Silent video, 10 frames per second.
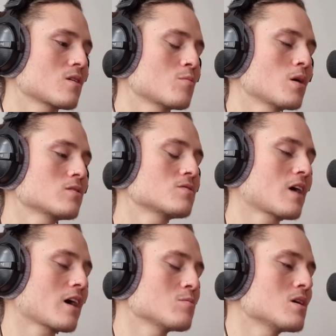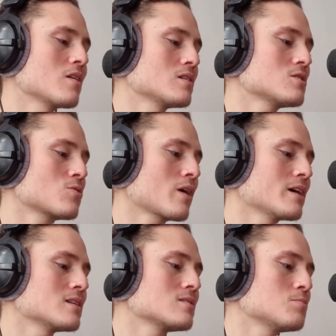amount of time. Yeah, that's
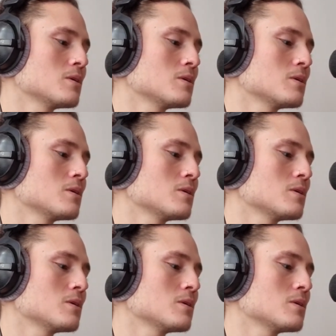right.